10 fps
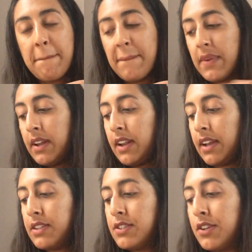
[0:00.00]
What can
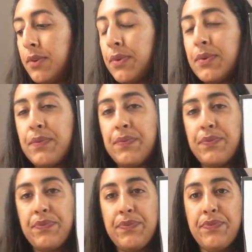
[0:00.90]
I do?
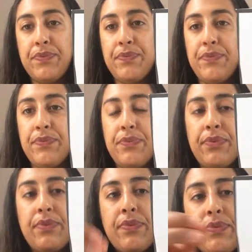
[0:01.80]

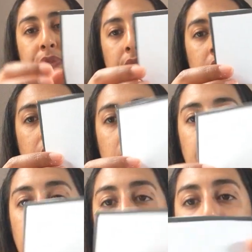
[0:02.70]
If
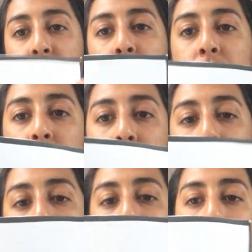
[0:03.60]
I show
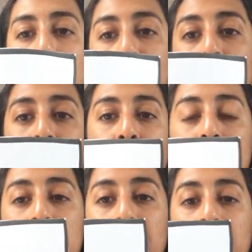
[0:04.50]
you, what I'm going to
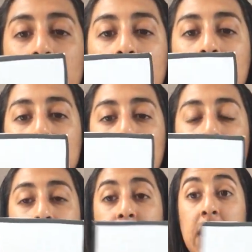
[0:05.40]
do first
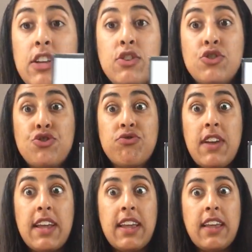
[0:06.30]
is a really good
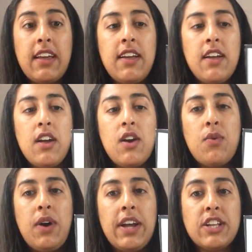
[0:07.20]
trick.
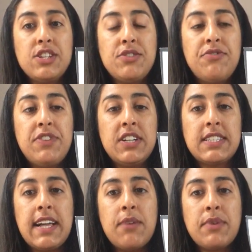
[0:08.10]
What I can do first to
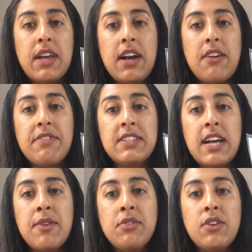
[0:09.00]
help me half is
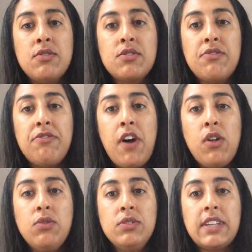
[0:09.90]
I'm going to
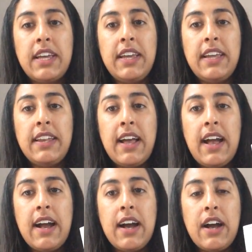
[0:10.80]
fold it in
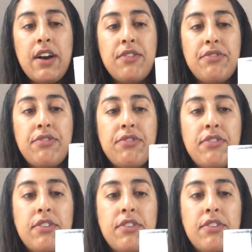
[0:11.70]
half,